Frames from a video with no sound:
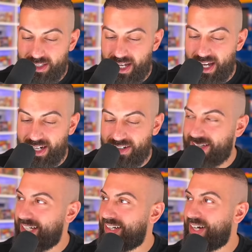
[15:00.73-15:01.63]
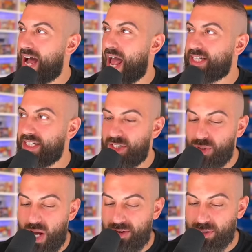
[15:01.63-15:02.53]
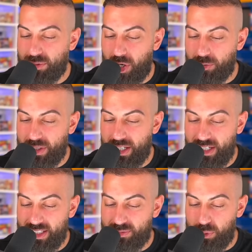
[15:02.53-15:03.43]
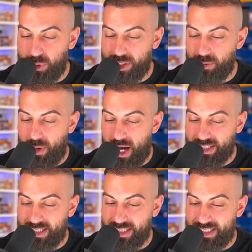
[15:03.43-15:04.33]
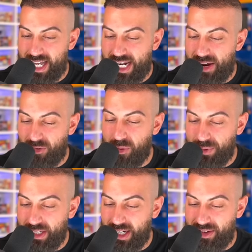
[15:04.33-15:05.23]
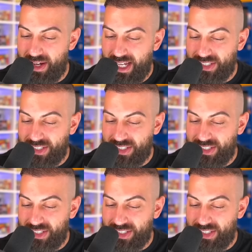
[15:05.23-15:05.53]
Dang, okay, okay. I actually do have some Dark Beginnings booster boxes that I never opened up.